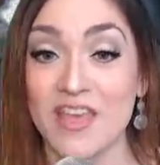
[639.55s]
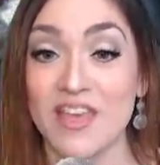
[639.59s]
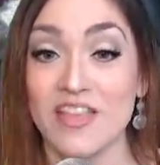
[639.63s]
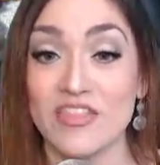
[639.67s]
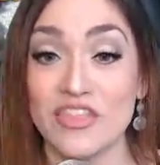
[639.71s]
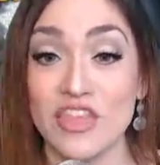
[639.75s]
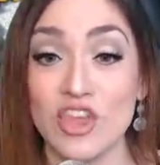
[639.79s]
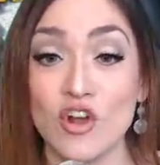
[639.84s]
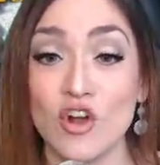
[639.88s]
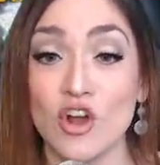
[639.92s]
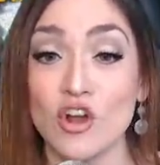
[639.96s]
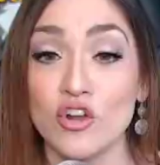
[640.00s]

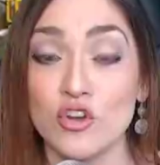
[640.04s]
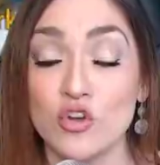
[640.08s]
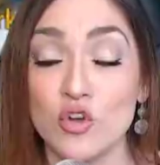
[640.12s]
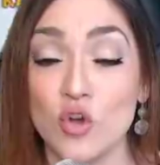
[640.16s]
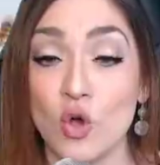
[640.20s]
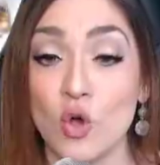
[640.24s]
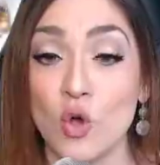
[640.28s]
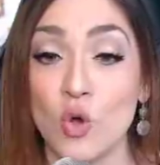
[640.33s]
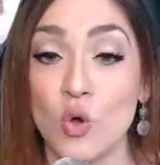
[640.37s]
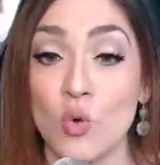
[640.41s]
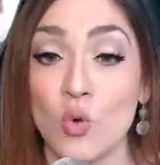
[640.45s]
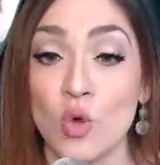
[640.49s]
There are
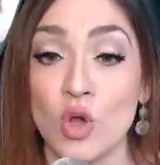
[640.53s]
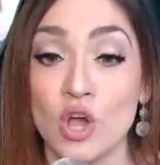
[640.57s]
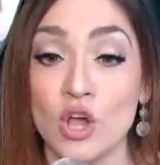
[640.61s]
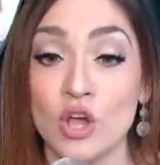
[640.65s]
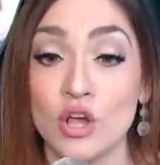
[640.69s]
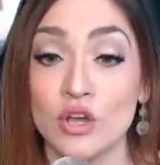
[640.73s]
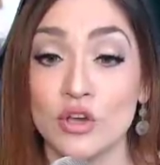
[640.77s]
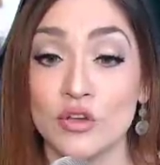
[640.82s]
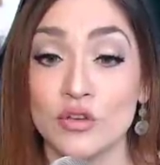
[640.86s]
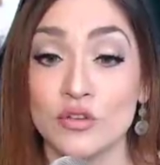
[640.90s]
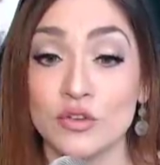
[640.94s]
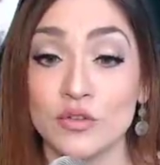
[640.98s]
no
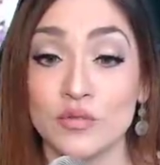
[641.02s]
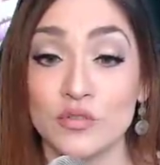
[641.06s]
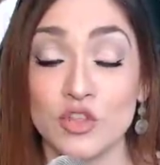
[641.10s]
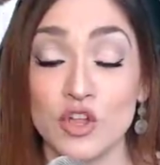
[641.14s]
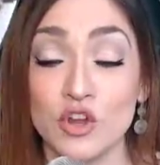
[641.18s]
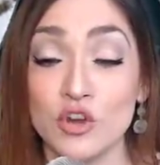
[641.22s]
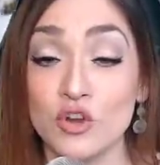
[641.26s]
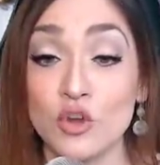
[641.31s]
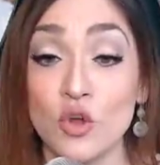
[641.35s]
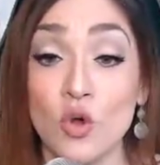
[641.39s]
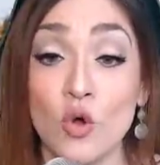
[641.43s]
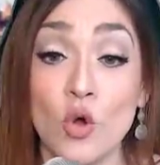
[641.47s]

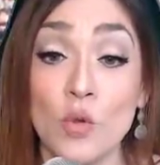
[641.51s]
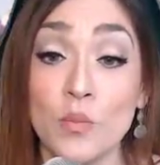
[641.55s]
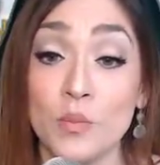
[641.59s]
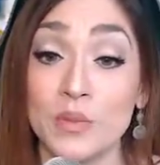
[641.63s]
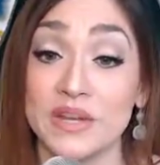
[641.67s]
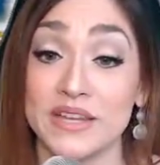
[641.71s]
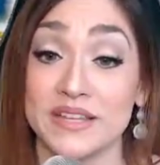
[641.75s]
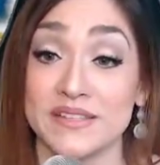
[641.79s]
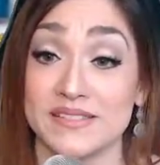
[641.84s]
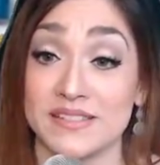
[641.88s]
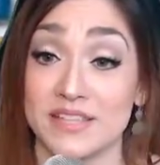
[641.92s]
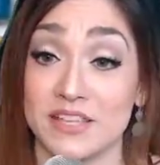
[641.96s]

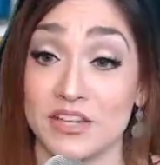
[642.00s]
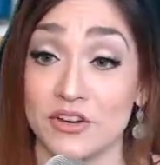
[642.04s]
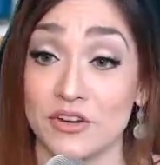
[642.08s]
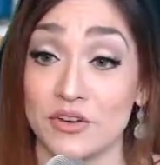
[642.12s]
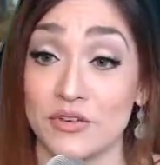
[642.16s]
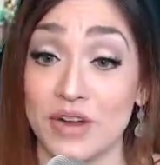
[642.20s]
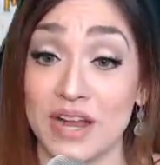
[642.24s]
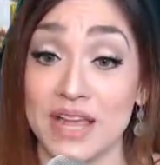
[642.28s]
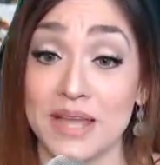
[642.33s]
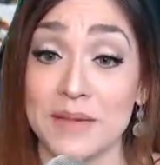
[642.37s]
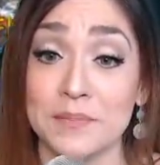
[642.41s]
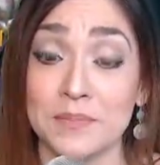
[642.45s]
openings here,
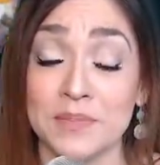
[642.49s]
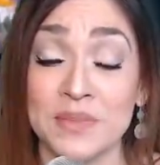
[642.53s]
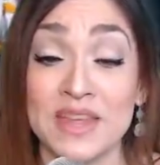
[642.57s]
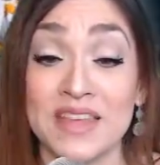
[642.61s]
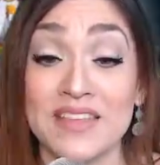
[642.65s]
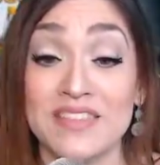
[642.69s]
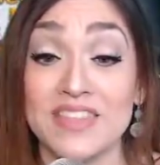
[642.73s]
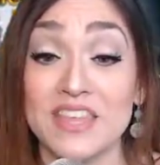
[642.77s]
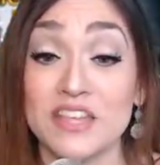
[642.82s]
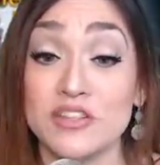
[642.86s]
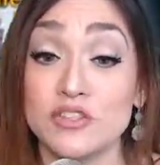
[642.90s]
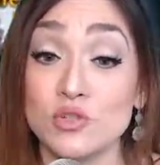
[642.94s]
right?
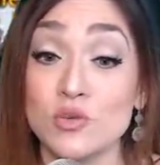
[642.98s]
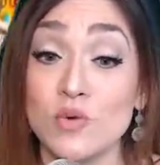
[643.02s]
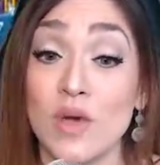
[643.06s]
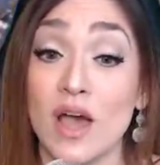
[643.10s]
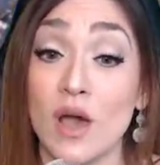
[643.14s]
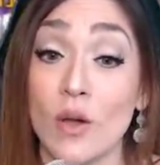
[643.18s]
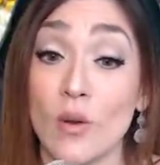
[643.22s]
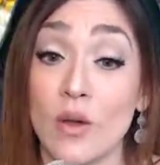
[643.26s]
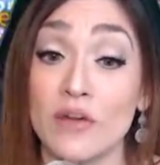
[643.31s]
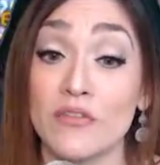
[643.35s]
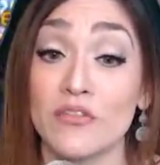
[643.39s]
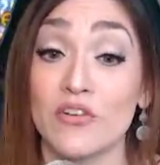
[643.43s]
They do,
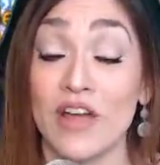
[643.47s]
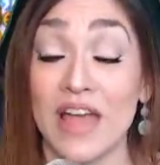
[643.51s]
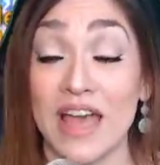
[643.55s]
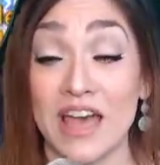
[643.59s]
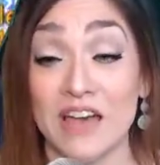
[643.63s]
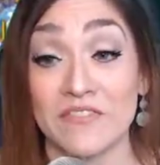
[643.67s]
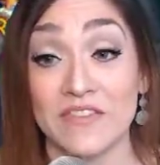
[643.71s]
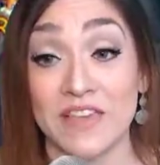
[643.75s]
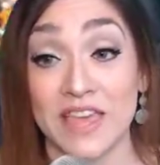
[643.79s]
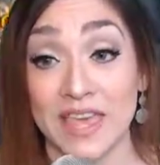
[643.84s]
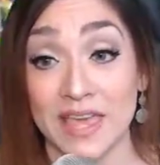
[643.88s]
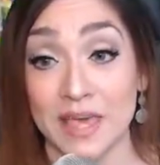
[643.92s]
however,
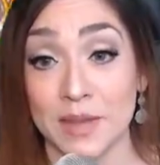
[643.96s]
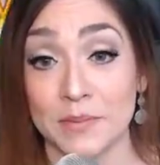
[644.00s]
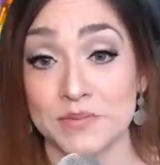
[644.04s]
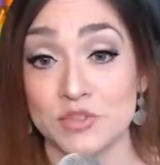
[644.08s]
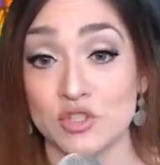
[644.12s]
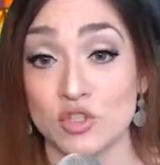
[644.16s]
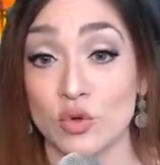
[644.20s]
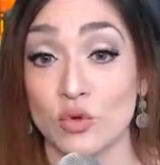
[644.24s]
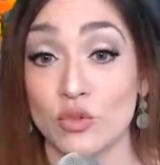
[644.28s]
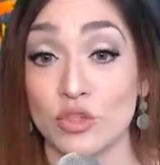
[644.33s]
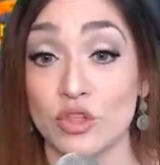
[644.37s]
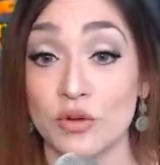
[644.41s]
have camps.
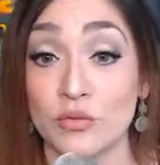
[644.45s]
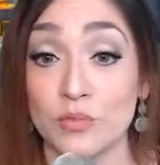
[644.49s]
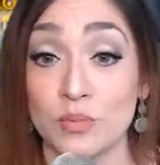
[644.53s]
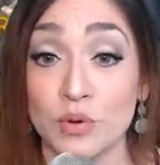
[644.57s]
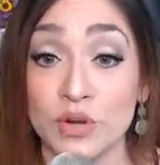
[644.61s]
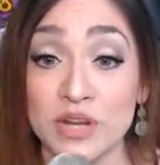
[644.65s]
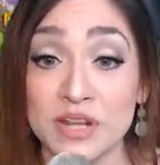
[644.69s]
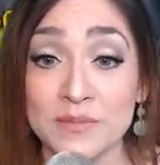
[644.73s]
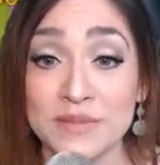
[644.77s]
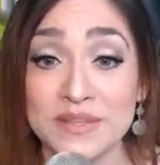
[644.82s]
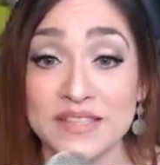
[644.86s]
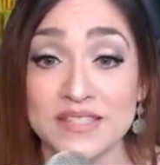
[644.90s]
So they're
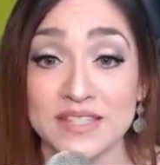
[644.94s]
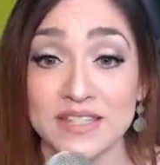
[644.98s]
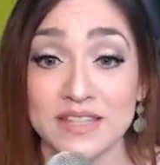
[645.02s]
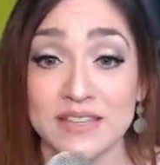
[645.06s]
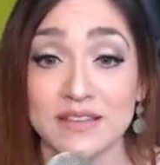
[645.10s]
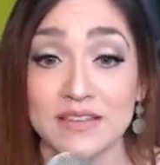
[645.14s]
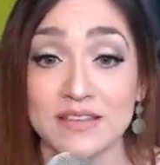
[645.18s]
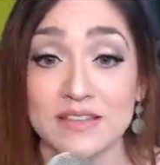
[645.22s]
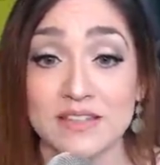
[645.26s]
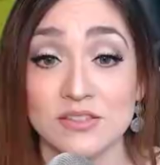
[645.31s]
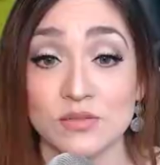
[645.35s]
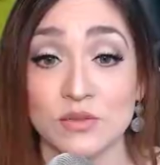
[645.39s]
pretty
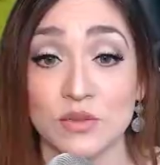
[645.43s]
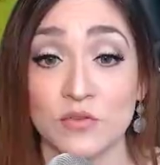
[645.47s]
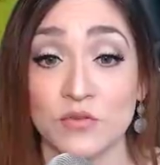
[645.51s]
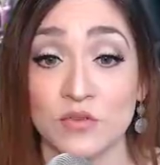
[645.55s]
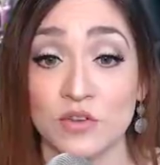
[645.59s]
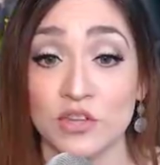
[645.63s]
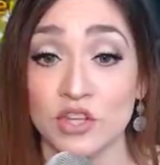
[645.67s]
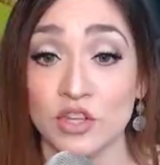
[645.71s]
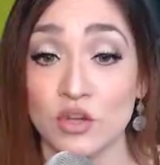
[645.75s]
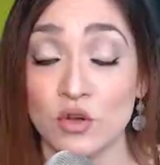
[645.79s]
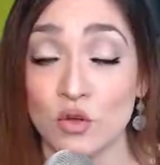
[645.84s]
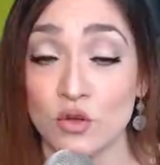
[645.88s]
meticulous with
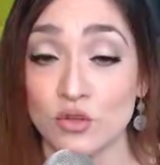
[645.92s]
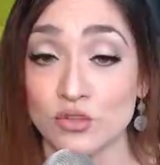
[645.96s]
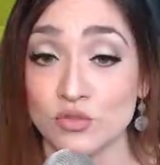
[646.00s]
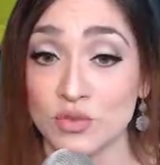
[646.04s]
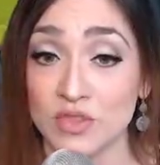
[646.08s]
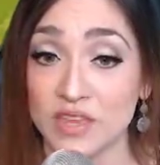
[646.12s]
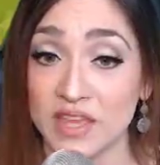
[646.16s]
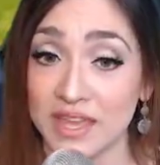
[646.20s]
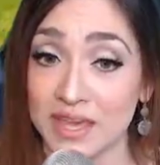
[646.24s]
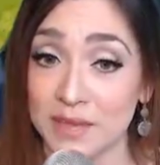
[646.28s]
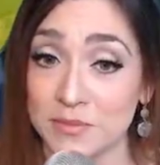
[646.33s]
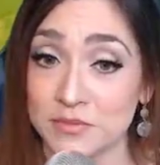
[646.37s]
filling holes
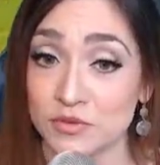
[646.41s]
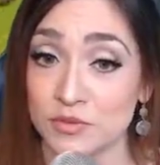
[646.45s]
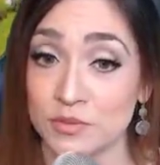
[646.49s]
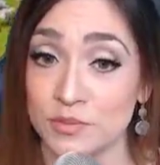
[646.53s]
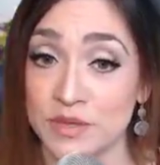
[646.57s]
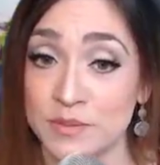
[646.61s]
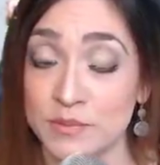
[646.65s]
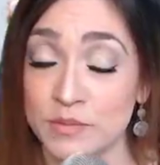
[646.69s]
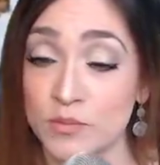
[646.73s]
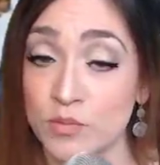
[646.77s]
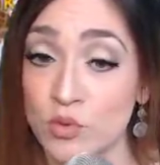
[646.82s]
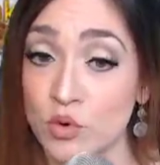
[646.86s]
with camps when
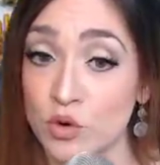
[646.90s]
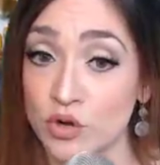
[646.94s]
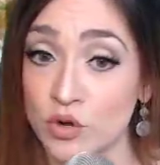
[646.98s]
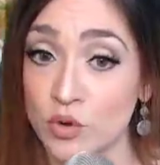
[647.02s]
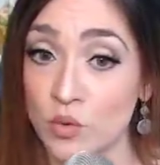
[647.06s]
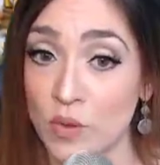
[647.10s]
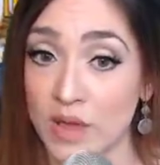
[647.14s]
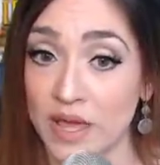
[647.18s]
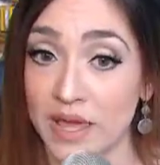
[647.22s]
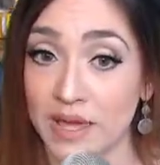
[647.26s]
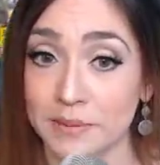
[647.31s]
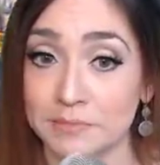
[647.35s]
people port
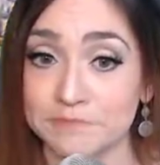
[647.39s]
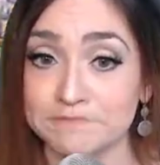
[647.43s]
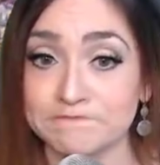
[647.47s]
away.